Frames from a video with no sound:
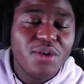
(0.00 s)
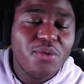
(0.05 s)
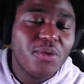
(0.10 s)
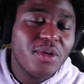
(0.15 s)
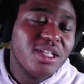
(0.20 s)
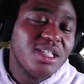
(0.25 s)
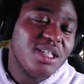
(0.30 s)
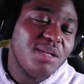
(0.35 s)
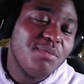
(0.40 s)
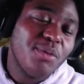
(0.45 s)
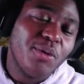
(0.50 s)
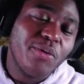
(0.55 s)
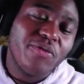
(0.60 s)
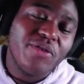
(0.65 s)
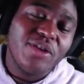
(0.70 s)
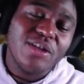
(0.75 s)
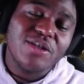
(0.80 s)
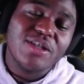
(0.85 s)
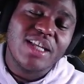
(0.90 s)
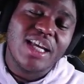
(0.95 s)
want to see more
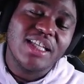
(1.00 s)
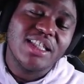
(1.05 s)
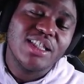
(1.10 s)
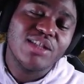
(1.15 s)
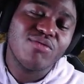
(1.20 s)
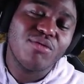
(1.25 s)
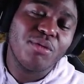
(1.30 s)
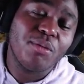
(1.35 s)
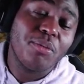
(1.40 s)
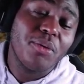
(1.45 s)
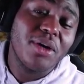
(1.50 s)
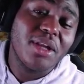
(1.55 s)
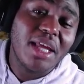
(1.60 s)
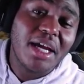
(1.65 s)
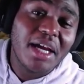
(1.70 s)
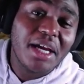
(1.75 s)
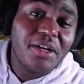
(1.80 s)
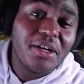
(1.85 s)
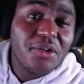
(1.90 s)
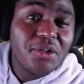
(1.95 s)
videos like this from the boy like
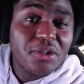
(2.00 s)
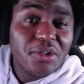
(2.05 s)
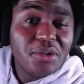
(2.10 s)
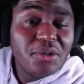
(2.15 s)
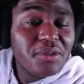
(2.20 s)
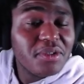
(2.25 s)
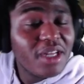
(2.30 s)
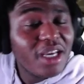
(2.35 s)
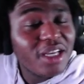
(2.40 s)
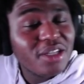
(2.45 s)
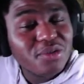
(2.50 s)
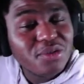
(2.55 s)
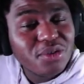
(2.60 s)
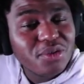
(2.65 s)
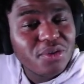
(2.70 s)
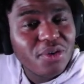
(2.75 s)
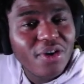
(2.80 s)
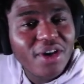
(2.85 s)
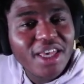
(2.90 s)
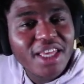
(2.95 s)
I know you do, and I do too,
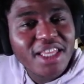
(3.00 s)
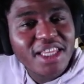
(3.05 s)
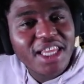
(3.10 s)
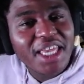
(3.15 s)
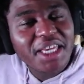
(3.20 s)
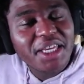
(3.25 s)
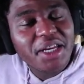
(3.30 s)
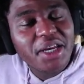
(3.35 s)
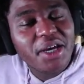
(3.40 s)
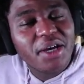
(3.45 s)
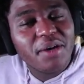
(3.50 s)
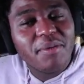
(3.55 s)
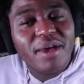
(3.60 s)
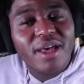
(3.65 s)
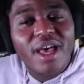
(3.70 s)
go ahead and like it up.